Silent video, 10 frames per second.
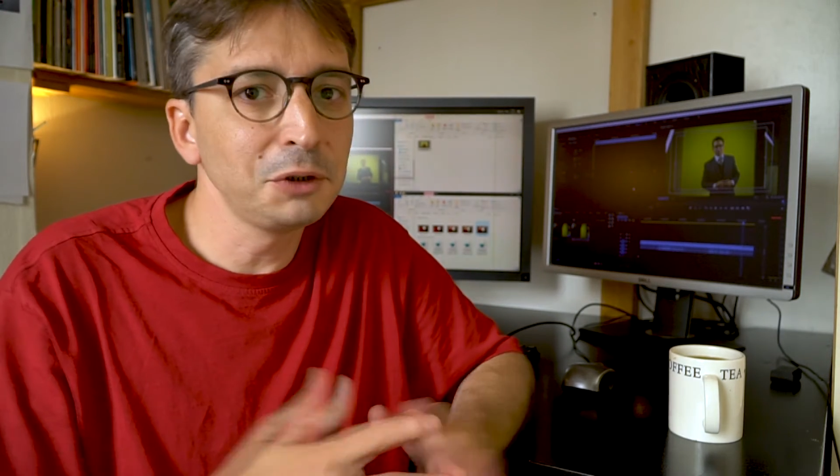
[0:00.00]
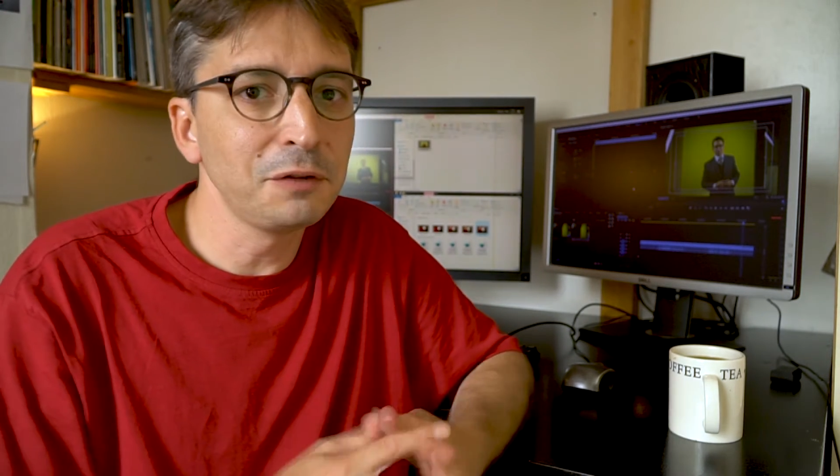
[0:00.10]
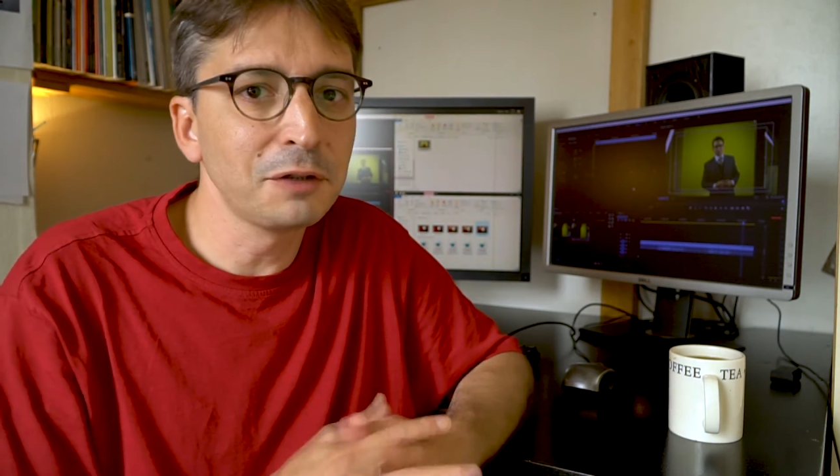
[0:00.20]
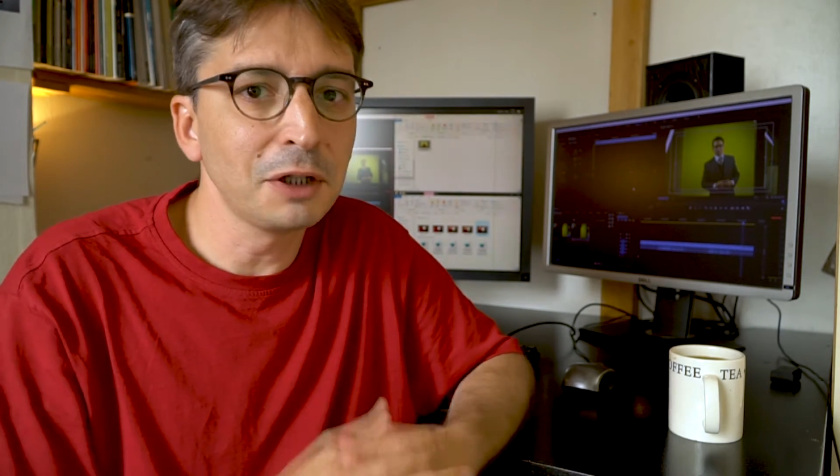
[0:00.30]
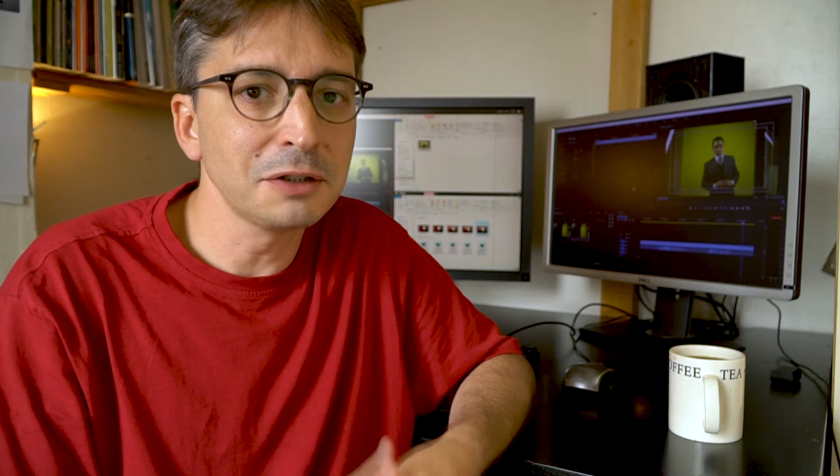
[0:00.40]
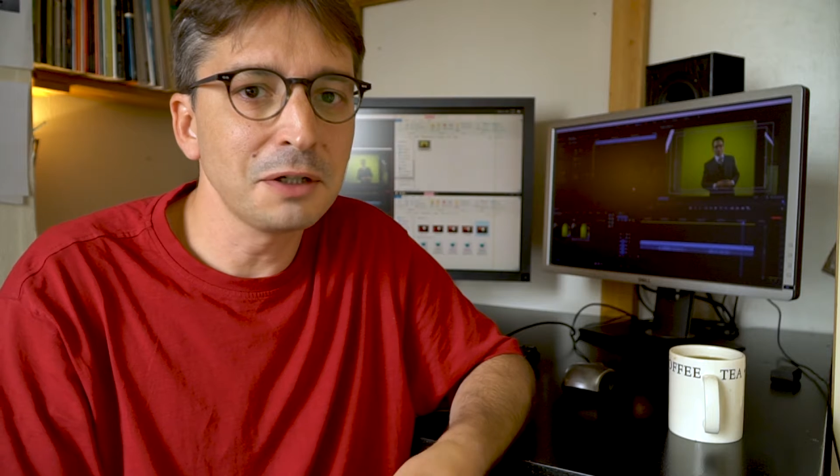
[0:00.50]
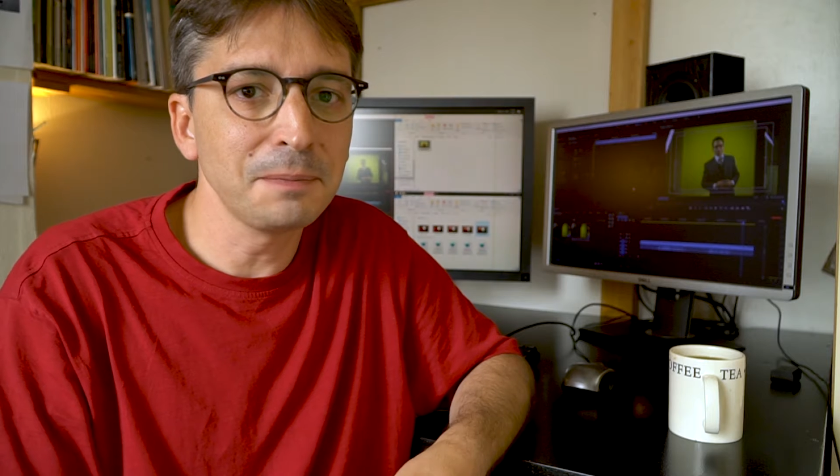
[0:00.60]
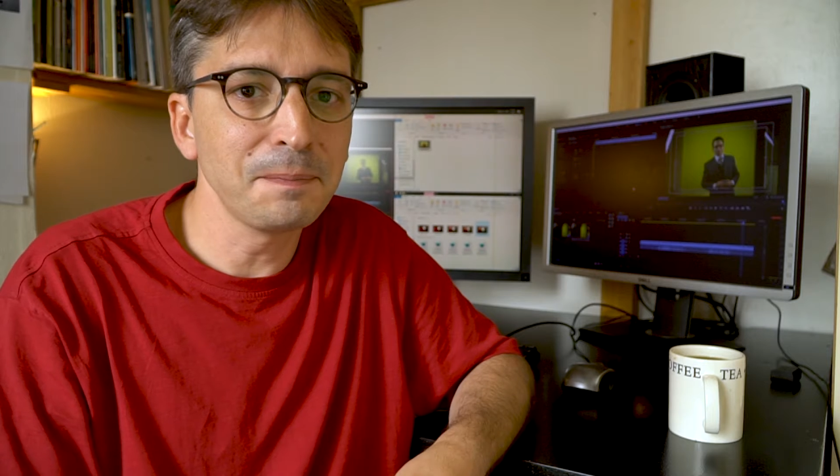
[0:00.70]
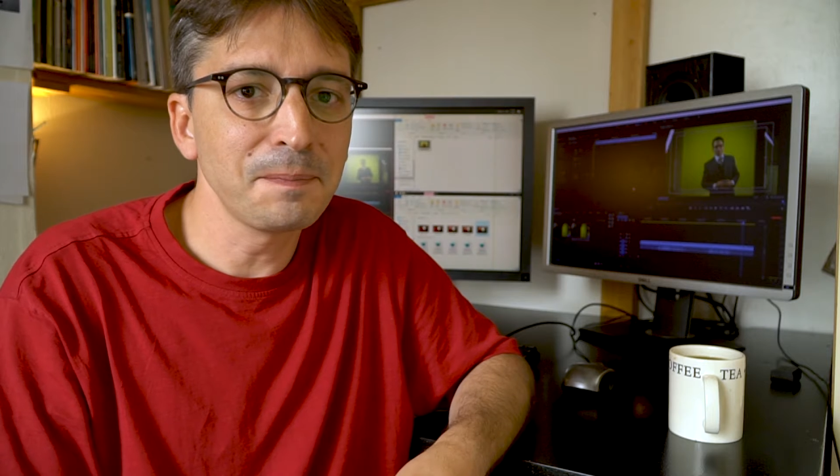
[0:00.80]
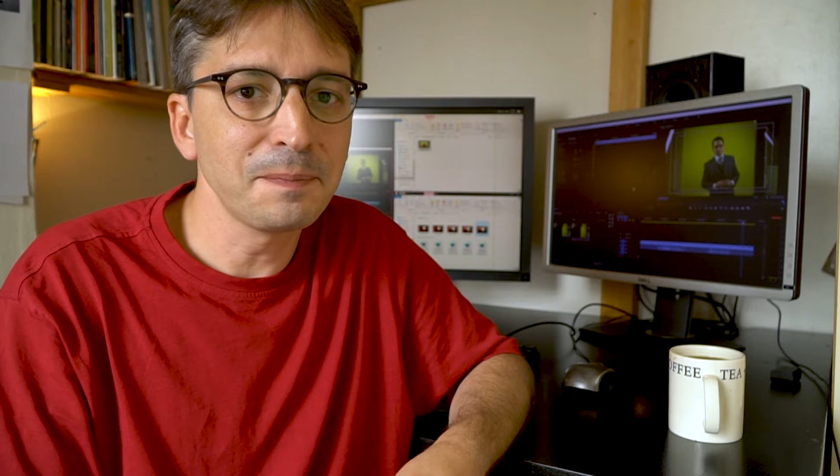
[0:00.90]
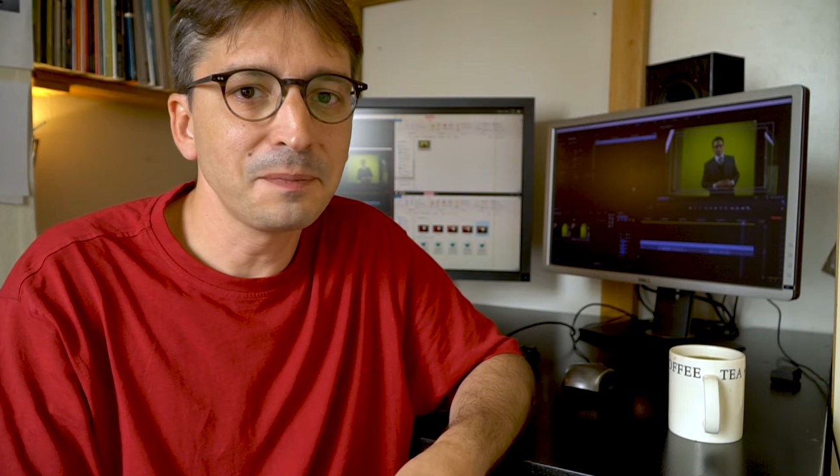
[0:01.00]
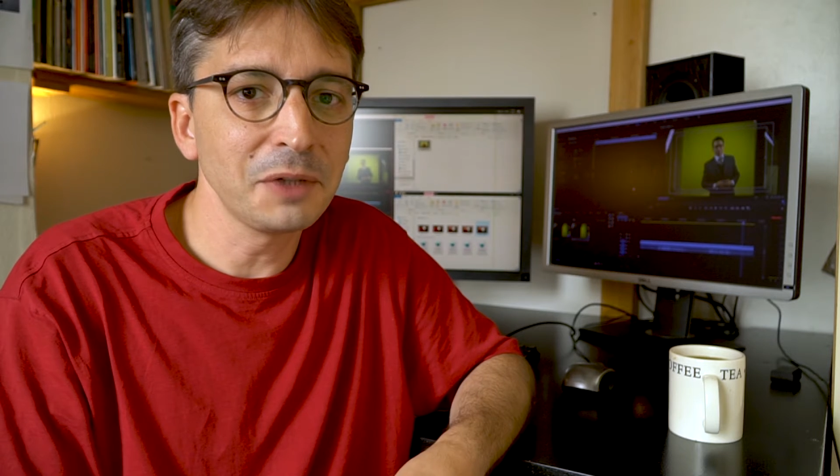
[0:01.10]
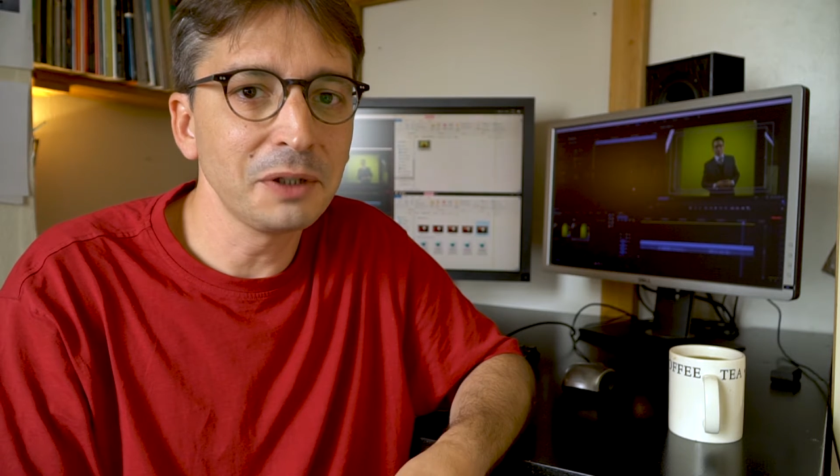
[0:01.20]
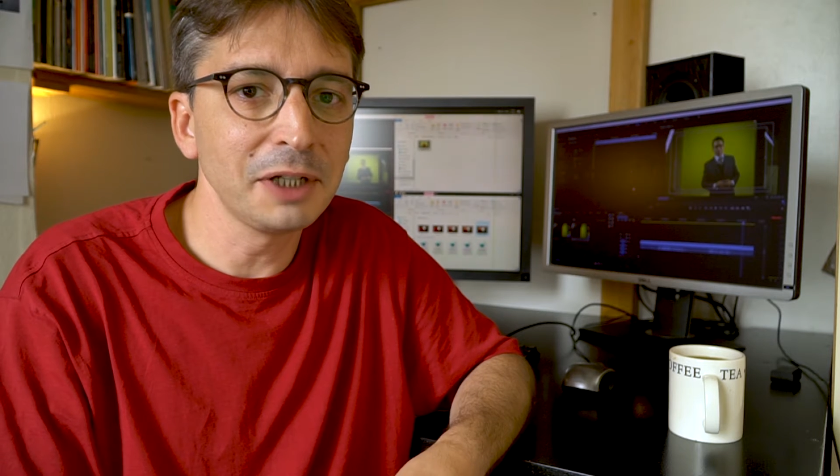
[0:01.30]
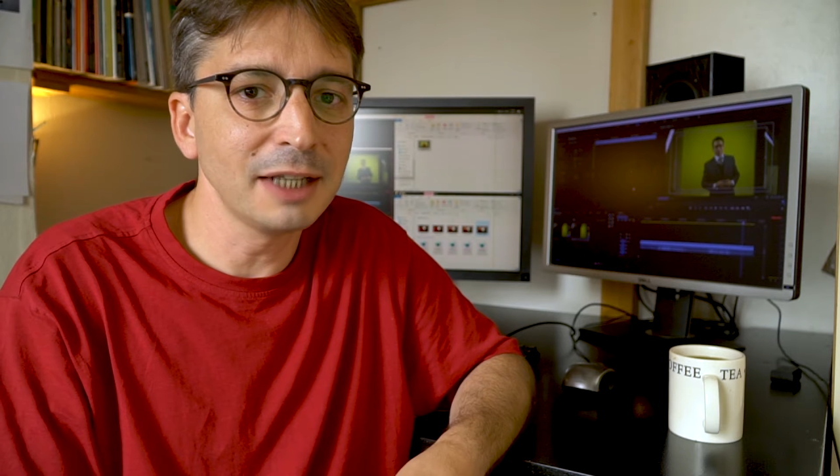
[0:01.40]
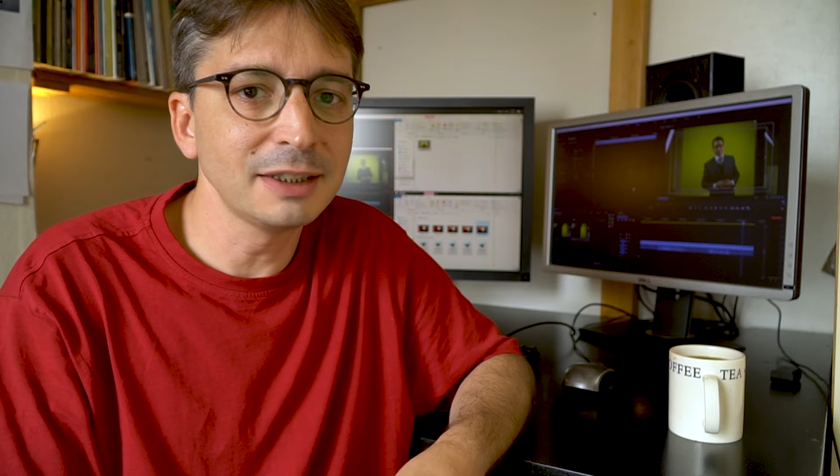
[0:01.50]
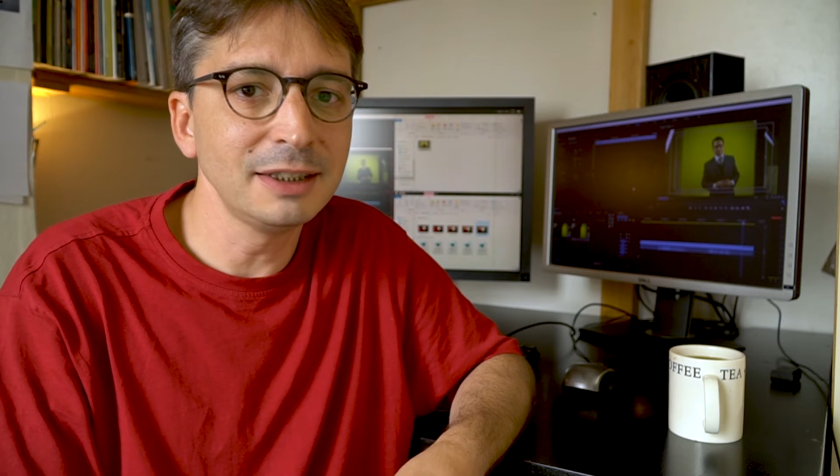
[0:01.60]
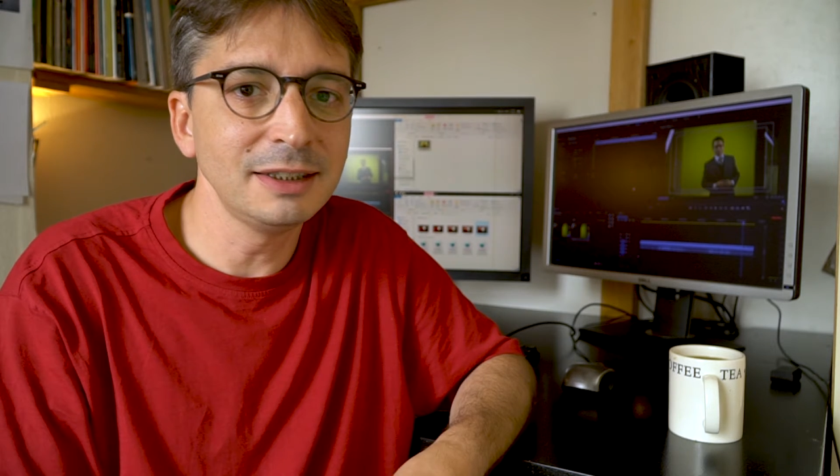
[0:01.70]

you've got a nice